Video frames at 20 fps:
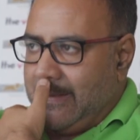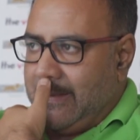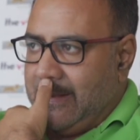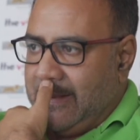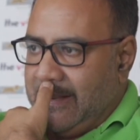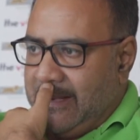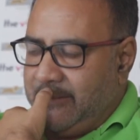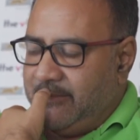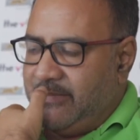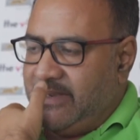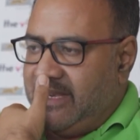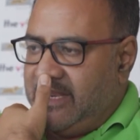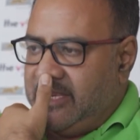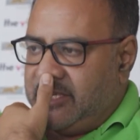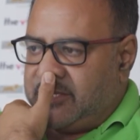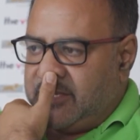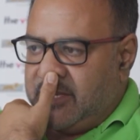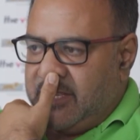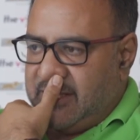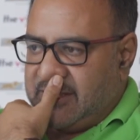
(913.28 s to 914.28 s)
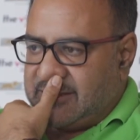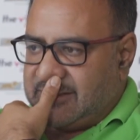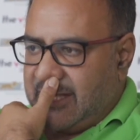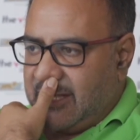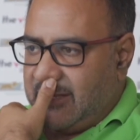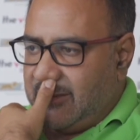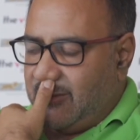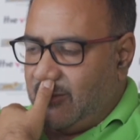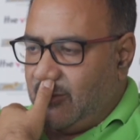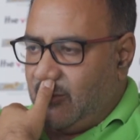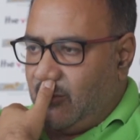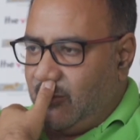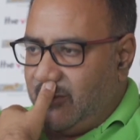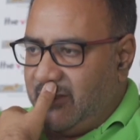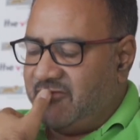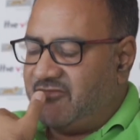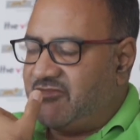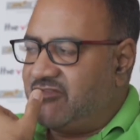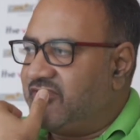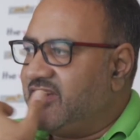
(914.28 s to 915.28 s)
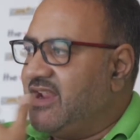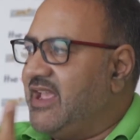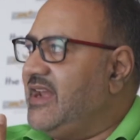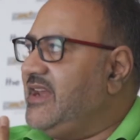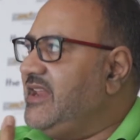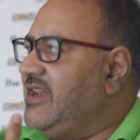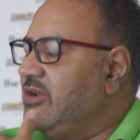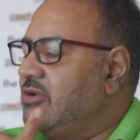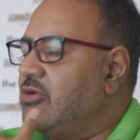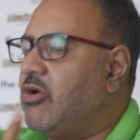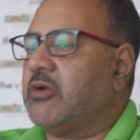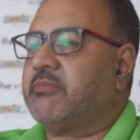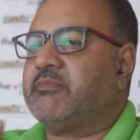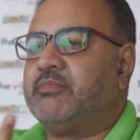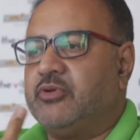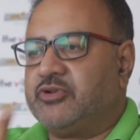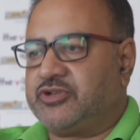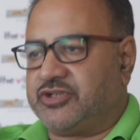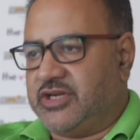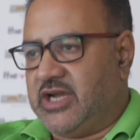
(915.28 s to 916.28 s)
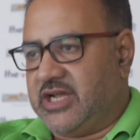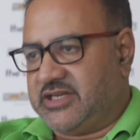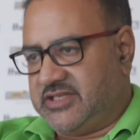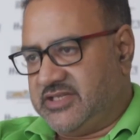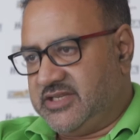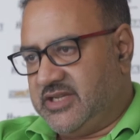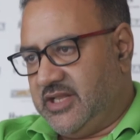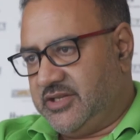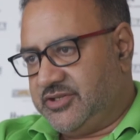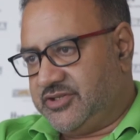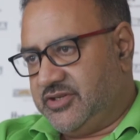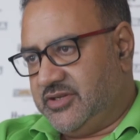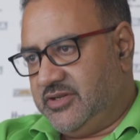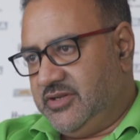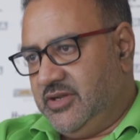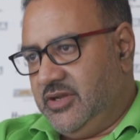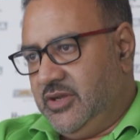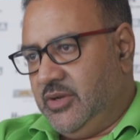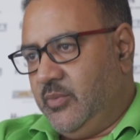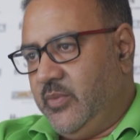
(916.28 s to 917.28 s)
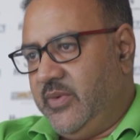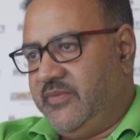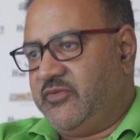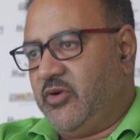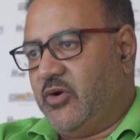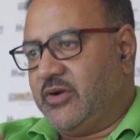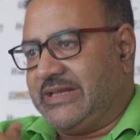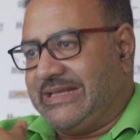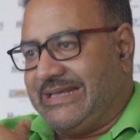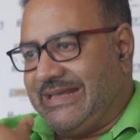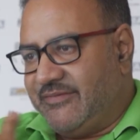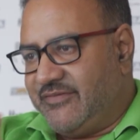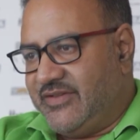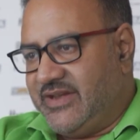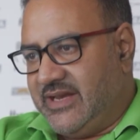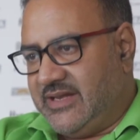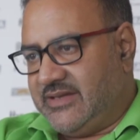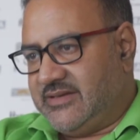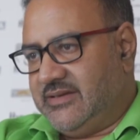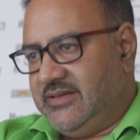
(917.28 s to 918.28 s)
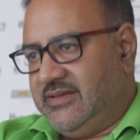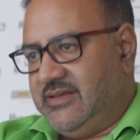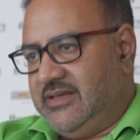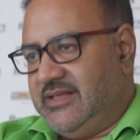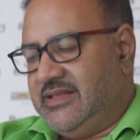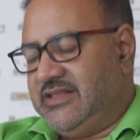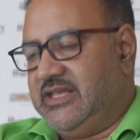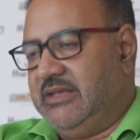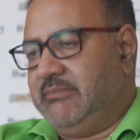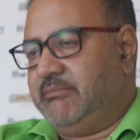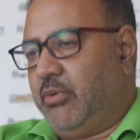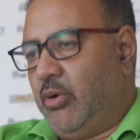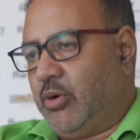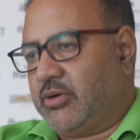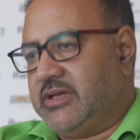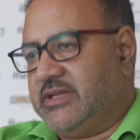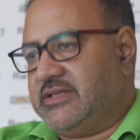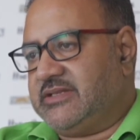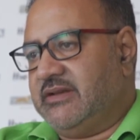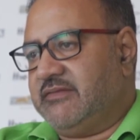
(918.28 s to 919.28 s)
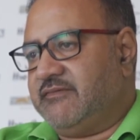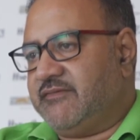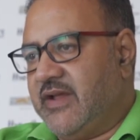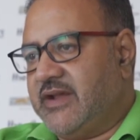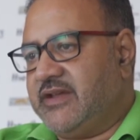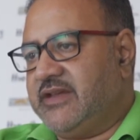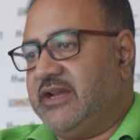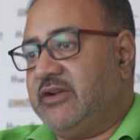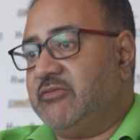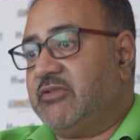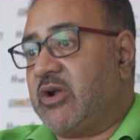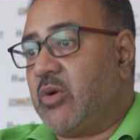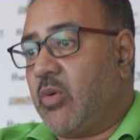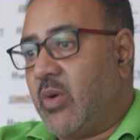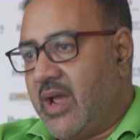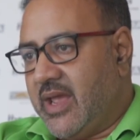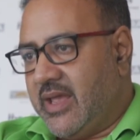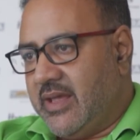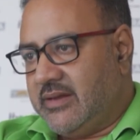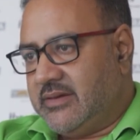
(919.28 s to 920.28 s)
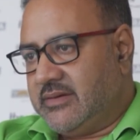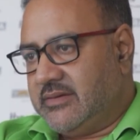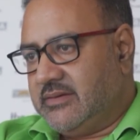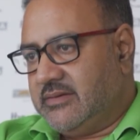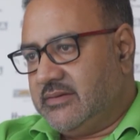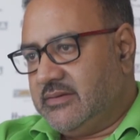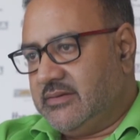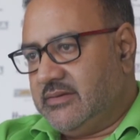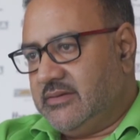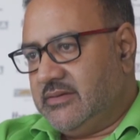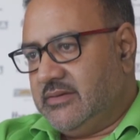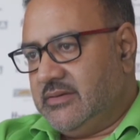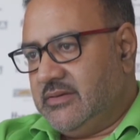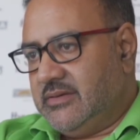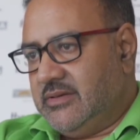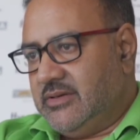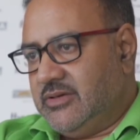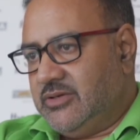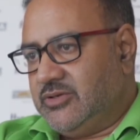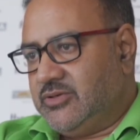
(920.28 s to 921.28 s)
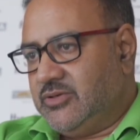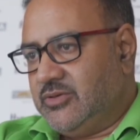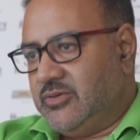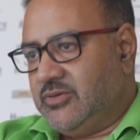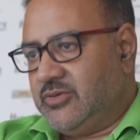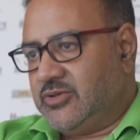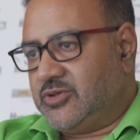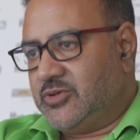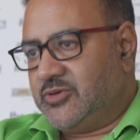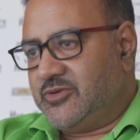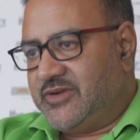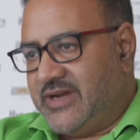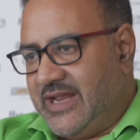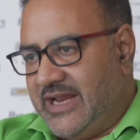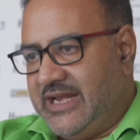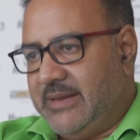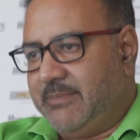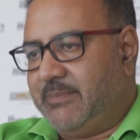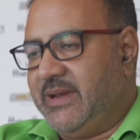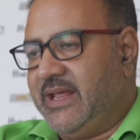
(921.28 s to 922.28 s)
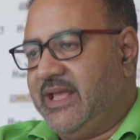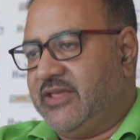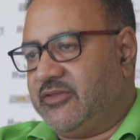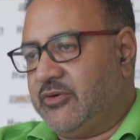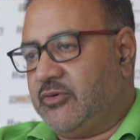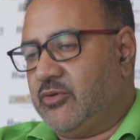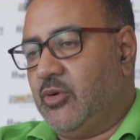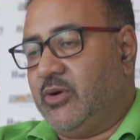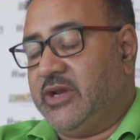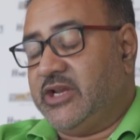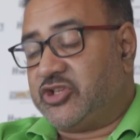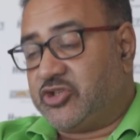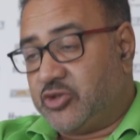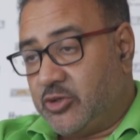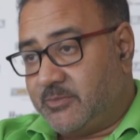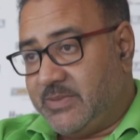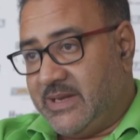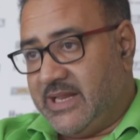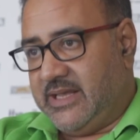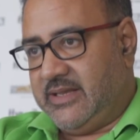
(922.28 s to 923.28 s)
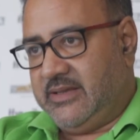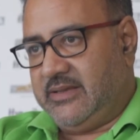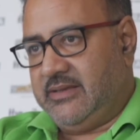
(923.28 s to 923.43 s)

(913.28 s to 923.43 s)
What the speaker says: Malaysia is that we've really not pushed arts culture. We've not given it the importance and funding required to really play the role it should play.